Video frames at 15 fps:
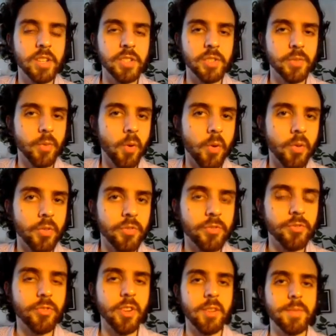controlled
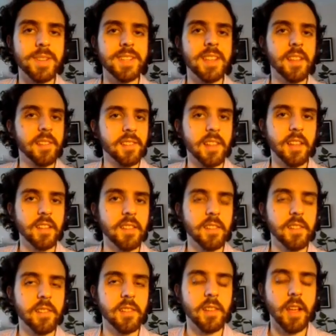from a
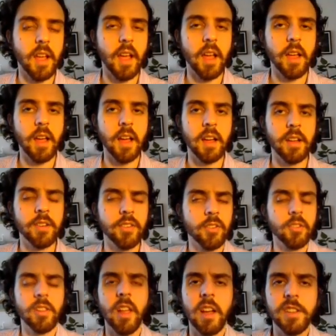distance uh,
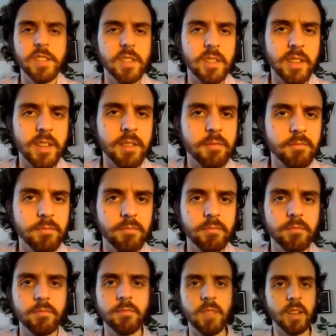neurologically.
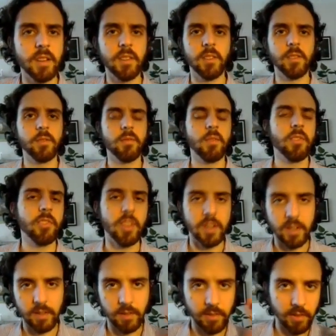That is,
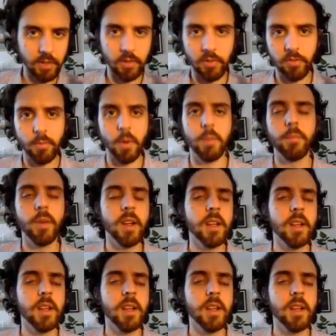sending signals from our